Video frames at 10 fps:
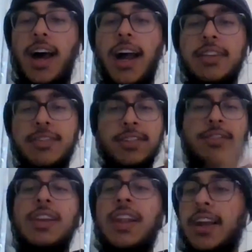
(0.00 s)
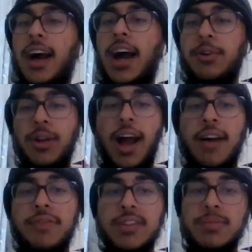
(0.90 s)
I just feel like I don't
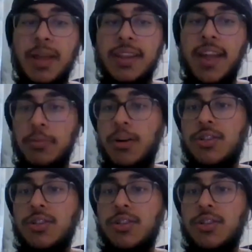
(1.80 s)
have to spend that